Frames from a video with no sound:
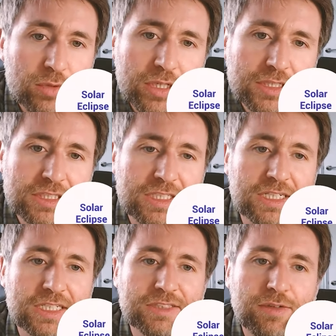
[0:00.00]
So what you're actually
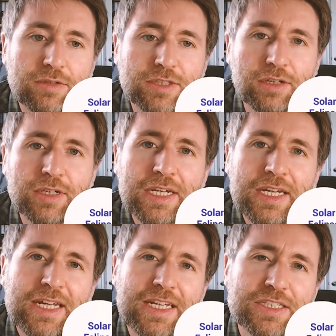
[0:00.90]
seeing in this photo
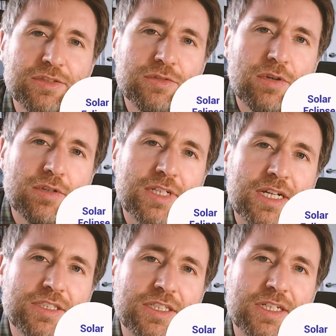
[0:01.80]
is not
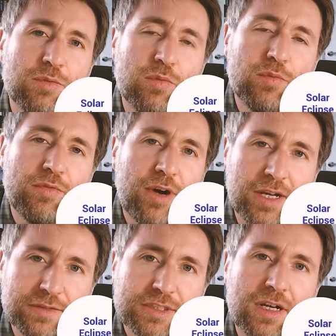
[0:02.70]
actually
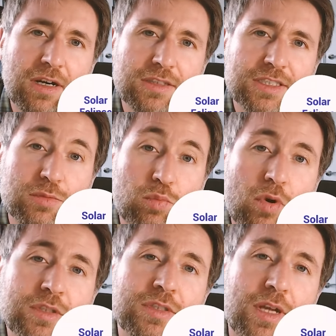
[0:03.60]
five stars. It's
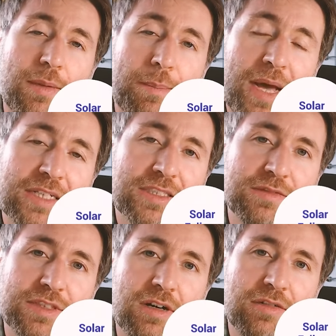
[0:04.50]
one
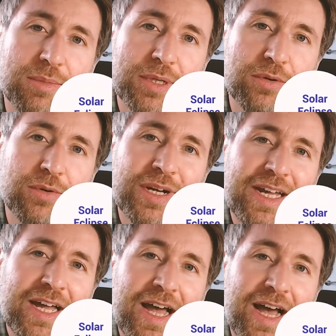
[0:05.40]
massive star in the middle
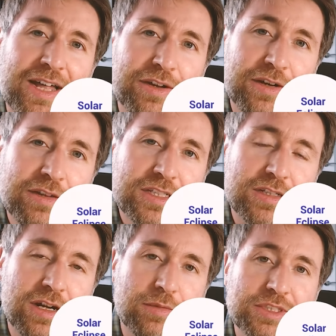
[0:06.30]
and another
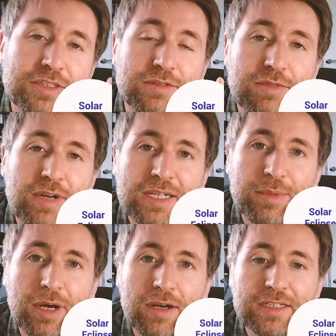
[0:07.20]
star which is directly
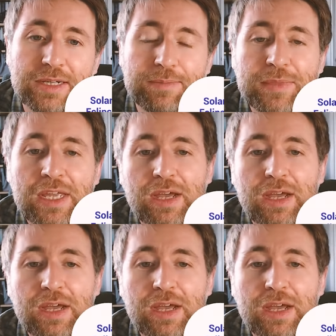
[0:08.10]
behind it.